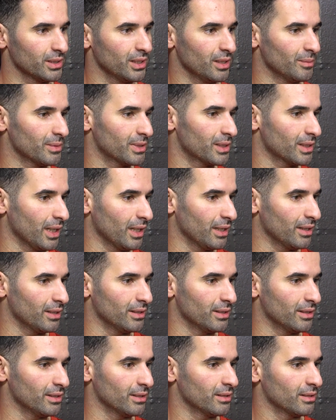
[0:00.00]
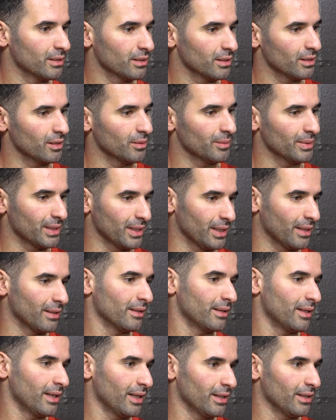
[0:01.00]
team's skin, and, but at the end of
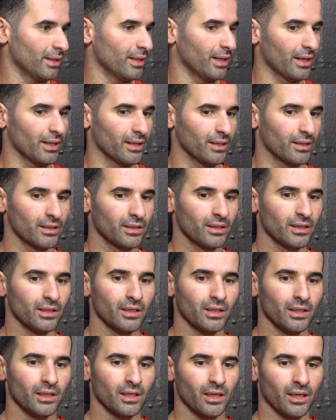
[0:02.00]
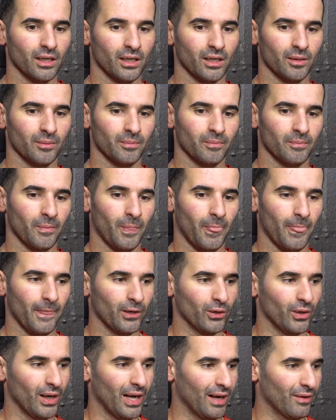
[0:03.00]
the day, you gotta,
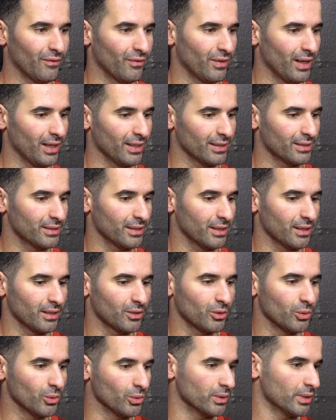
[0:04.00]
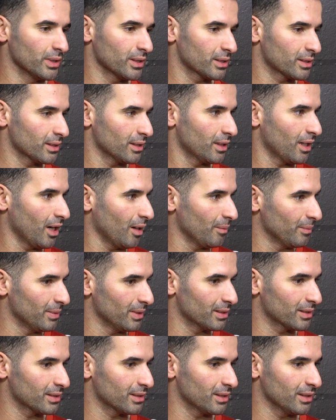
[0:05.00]
have that coolness and
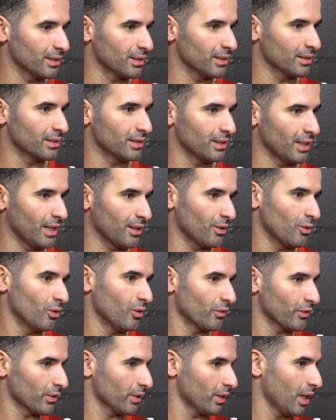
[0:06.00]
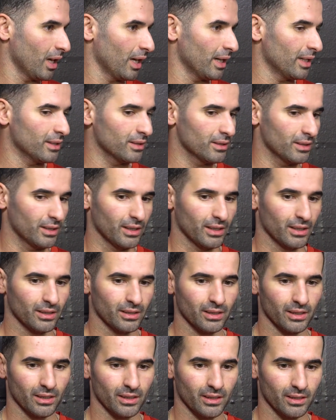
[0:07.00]
calmness to not go over the line.
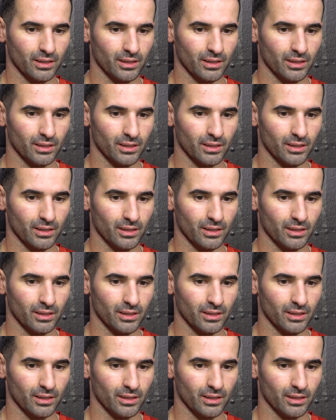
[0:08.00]
And,